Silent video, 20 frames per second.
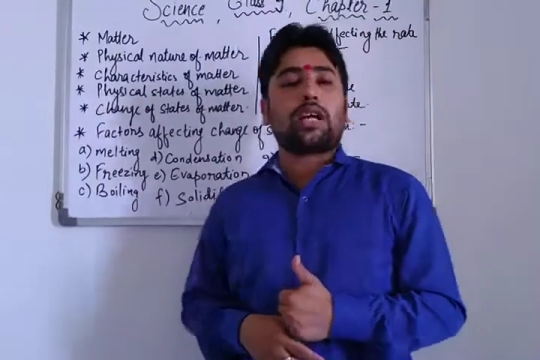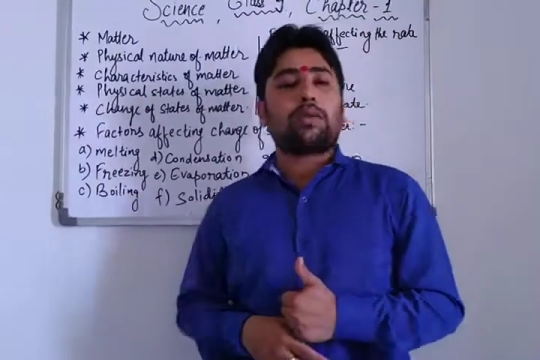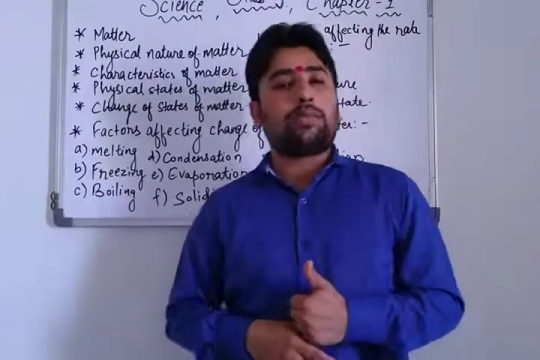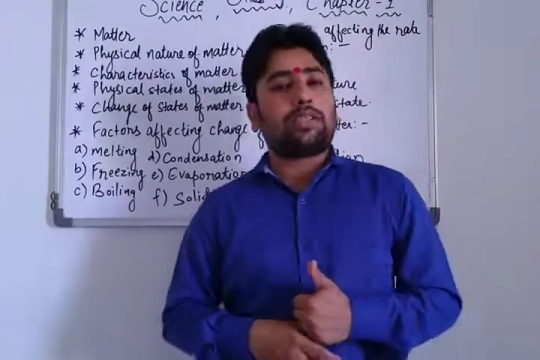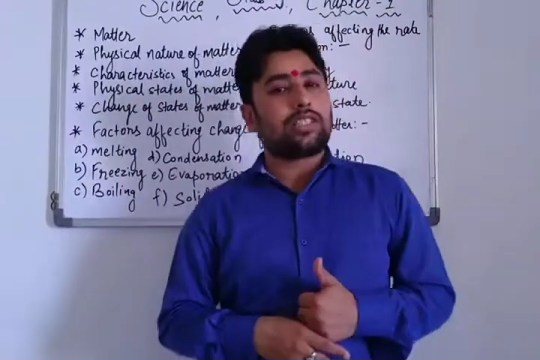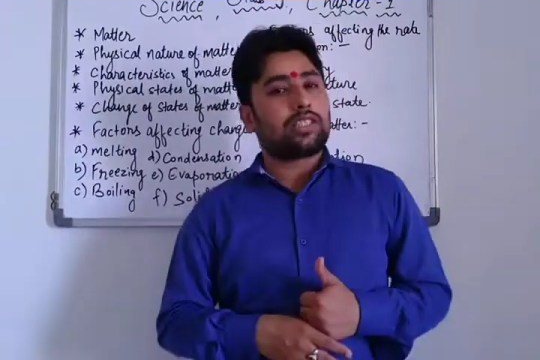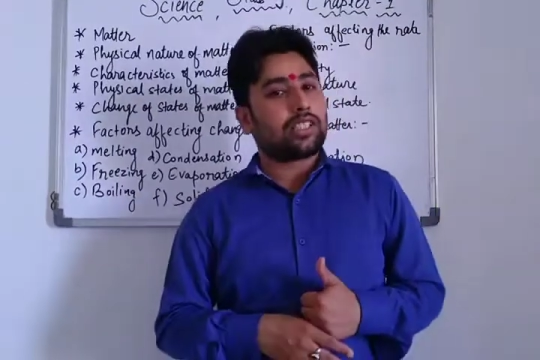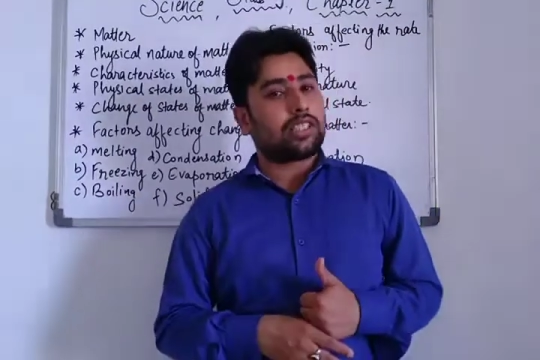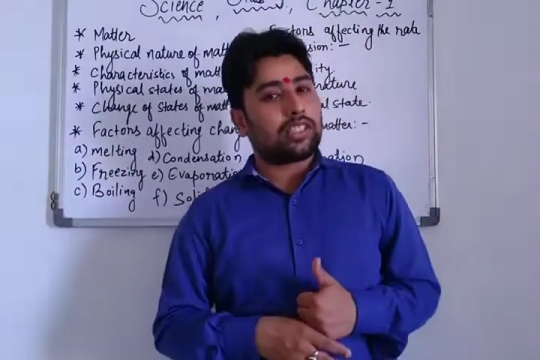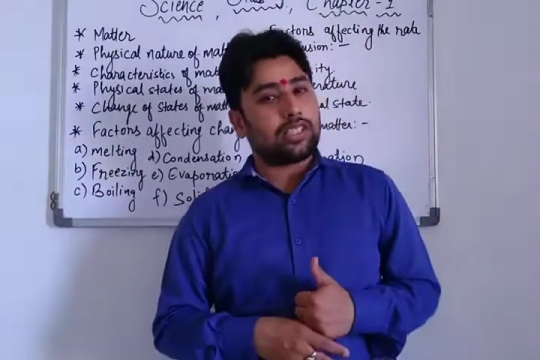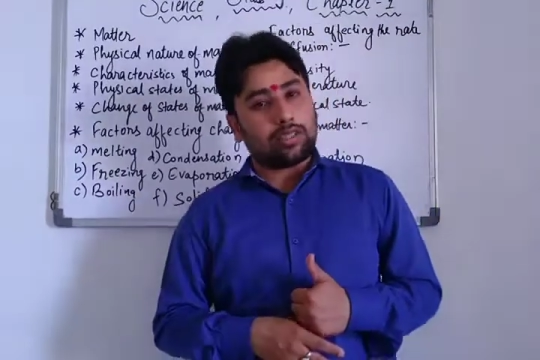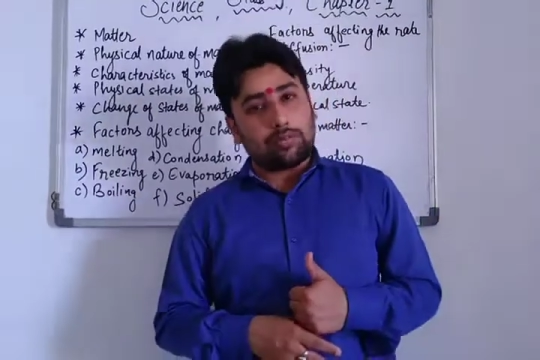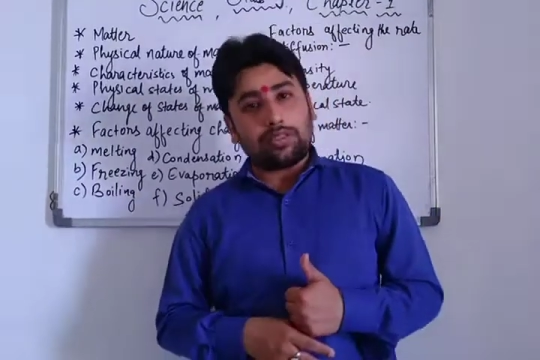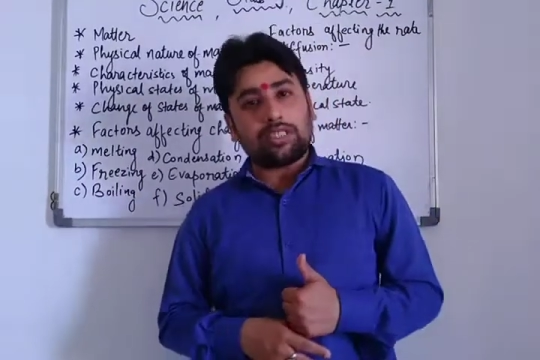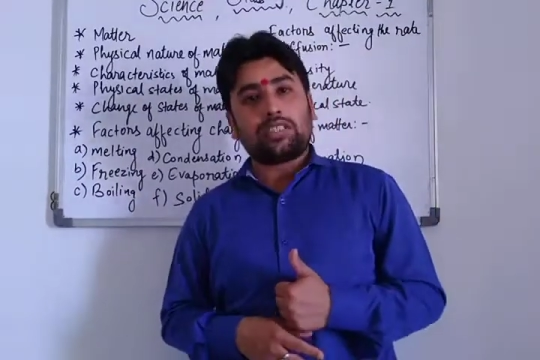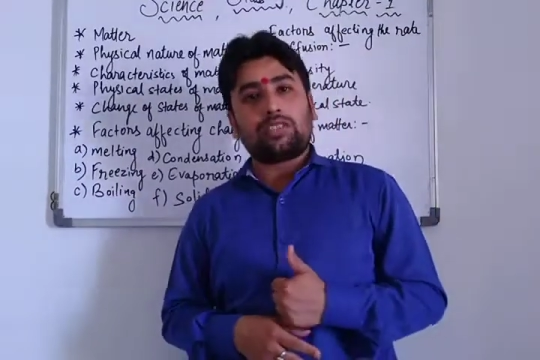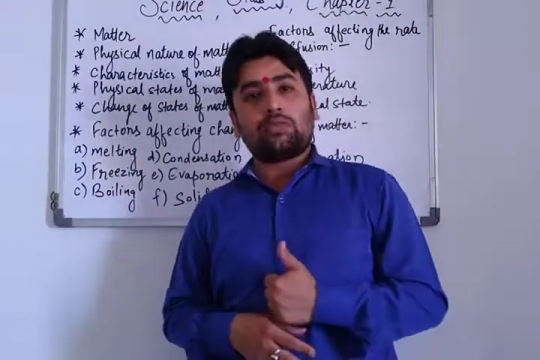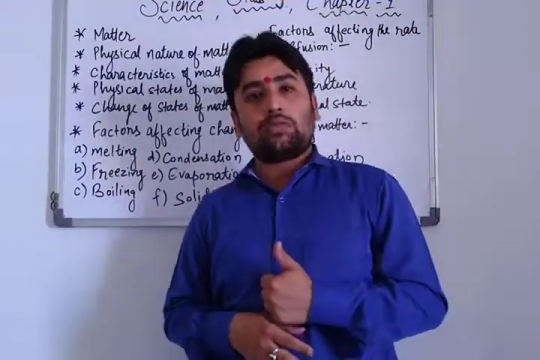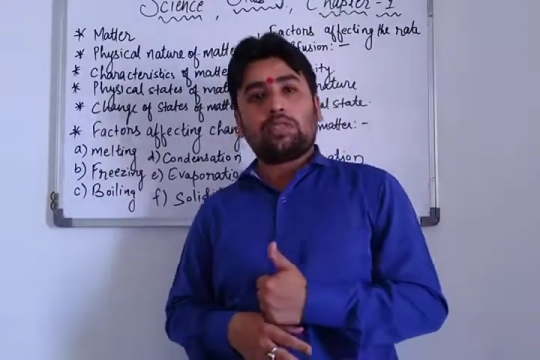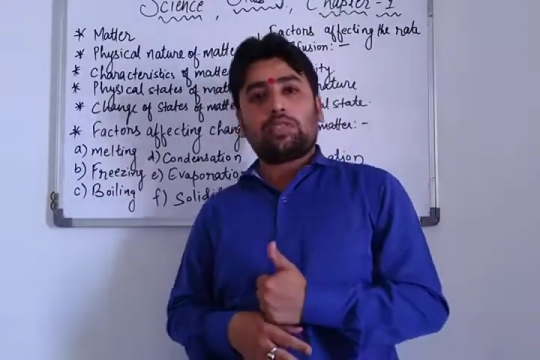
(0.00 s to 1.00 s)
and comment the
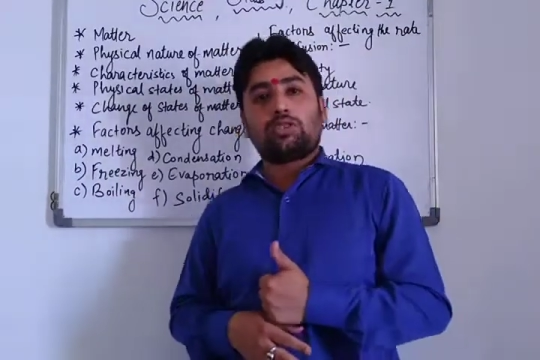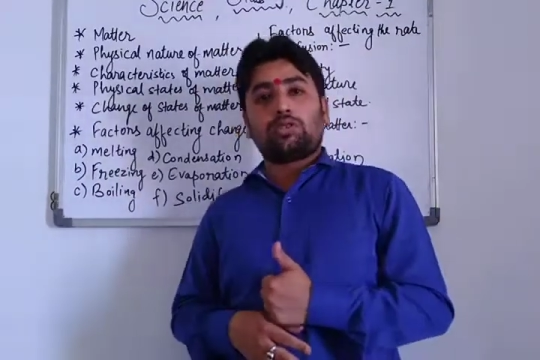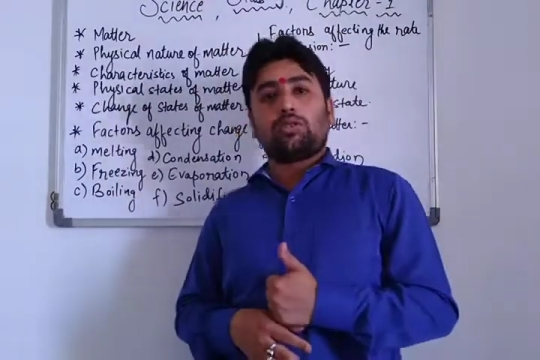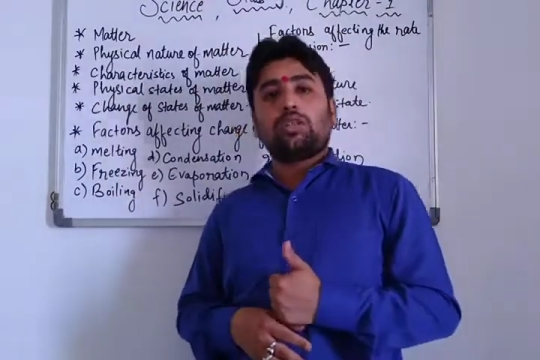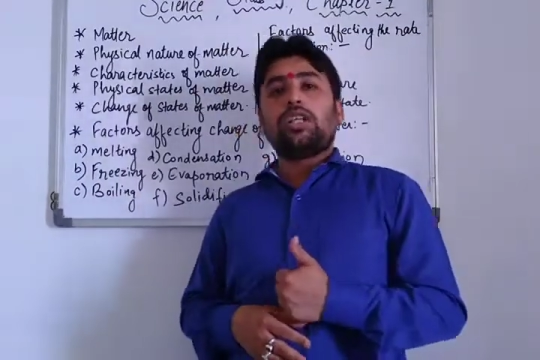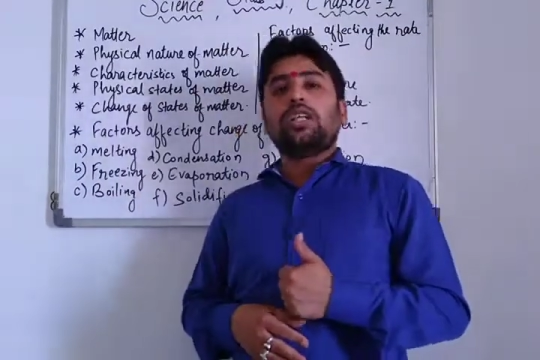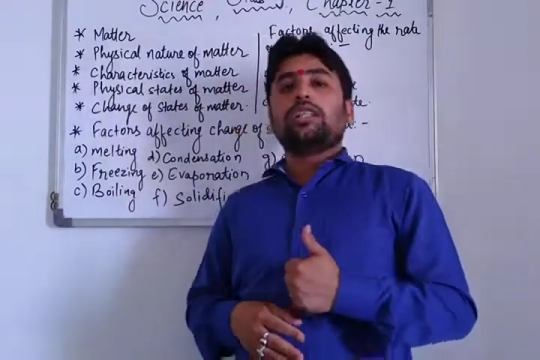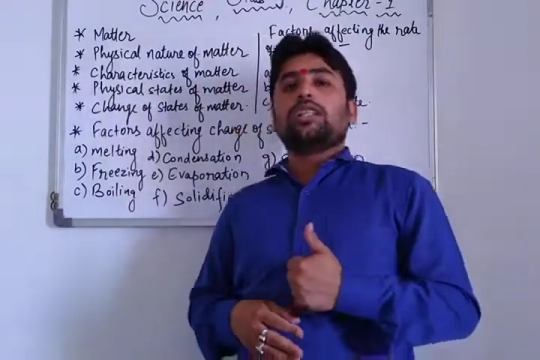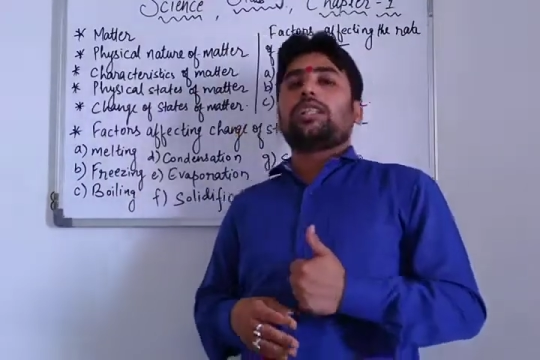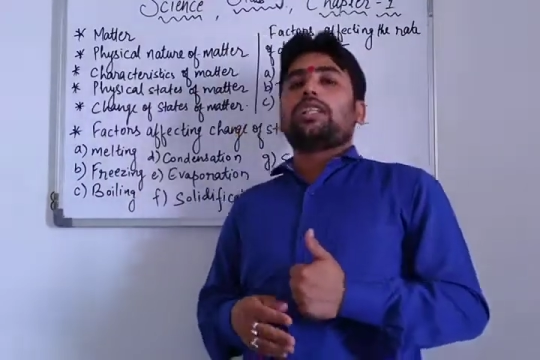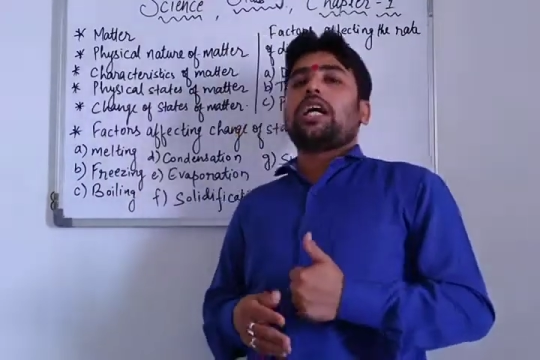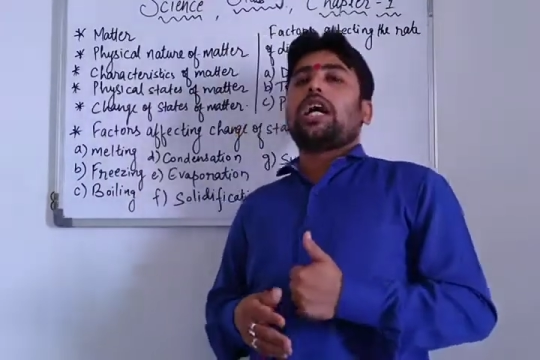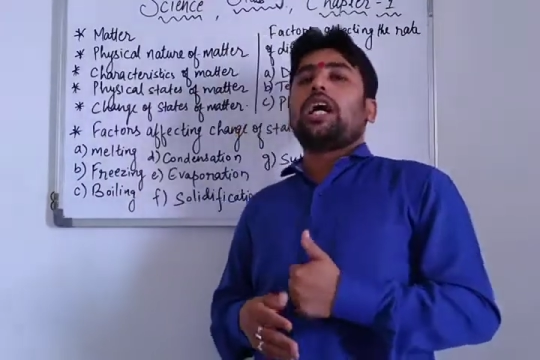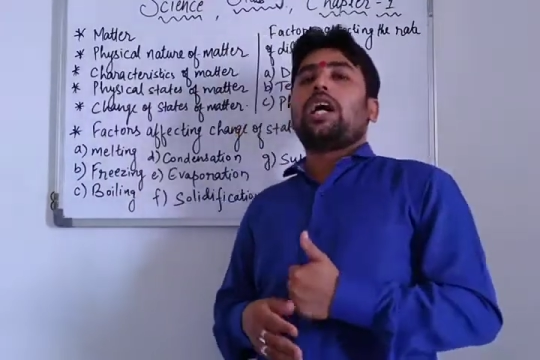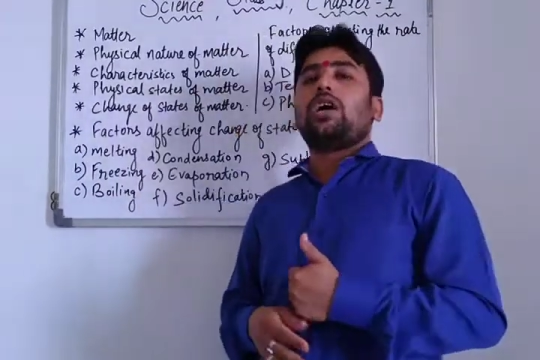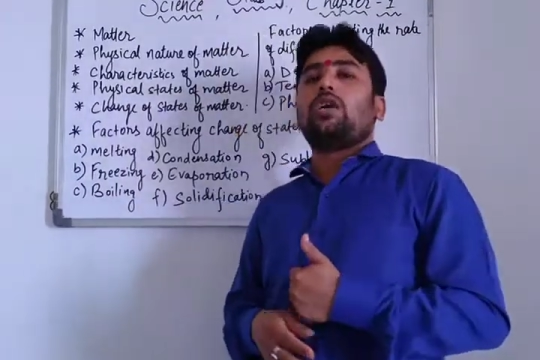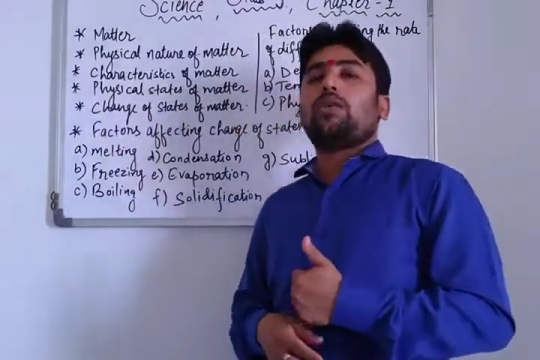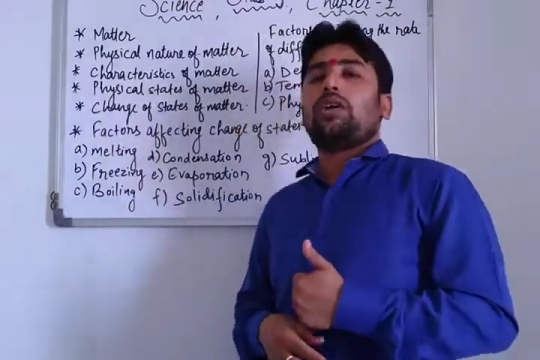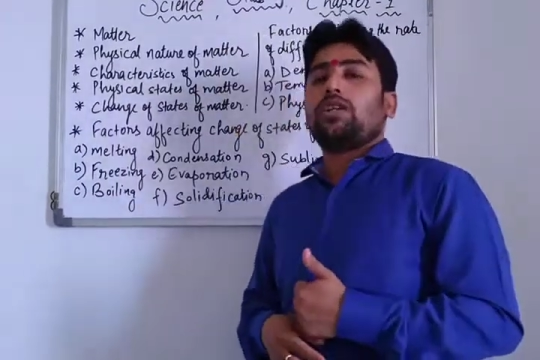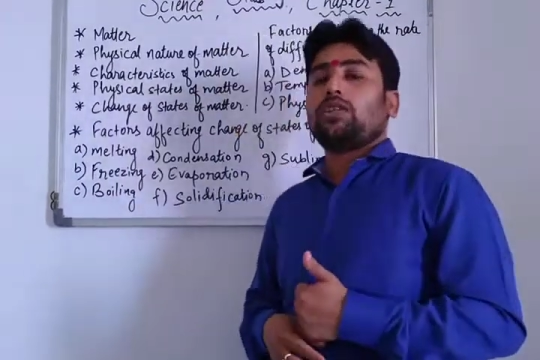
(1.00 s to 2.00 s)
video that
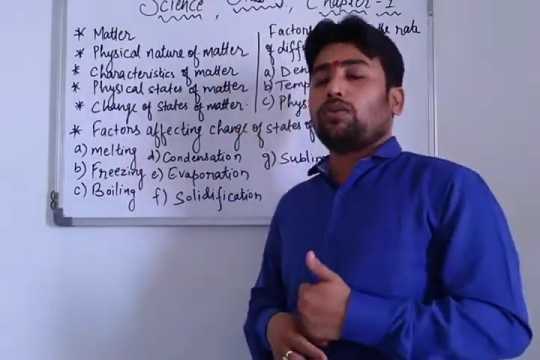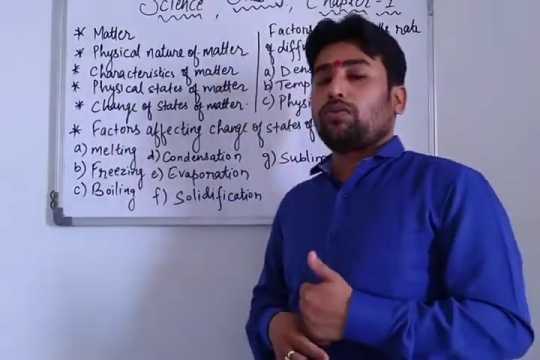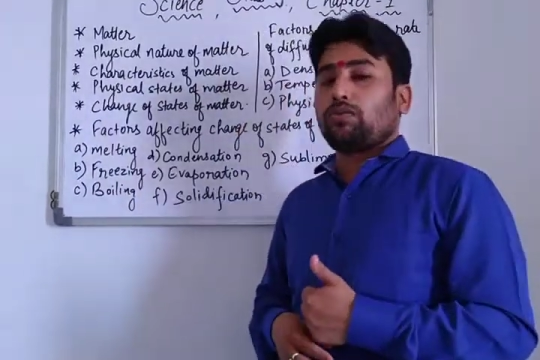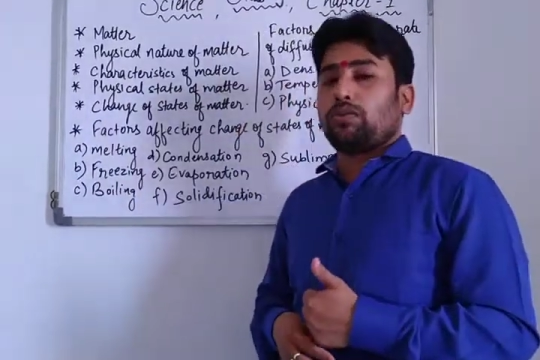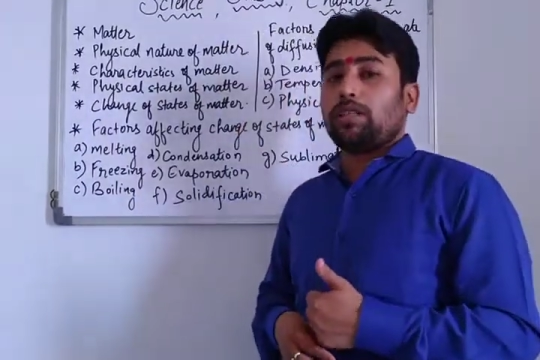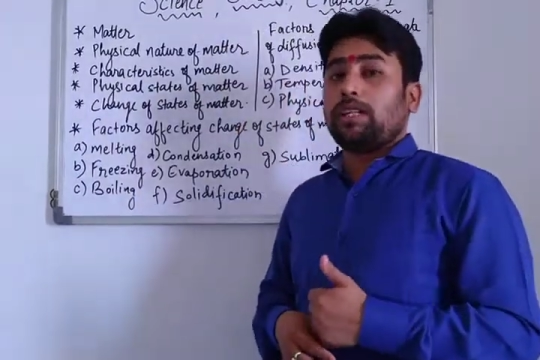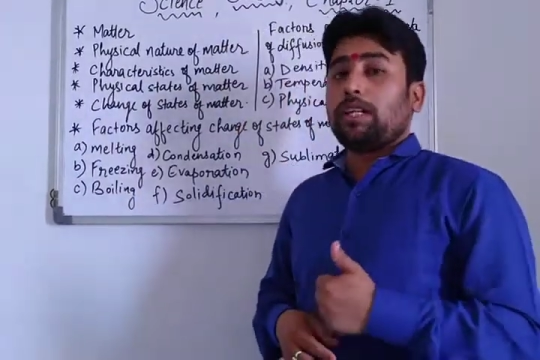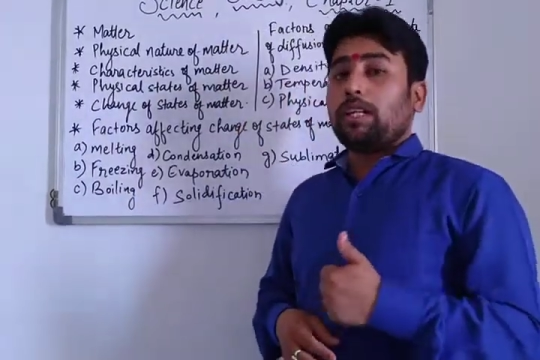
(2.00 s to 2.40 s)
how are you feel.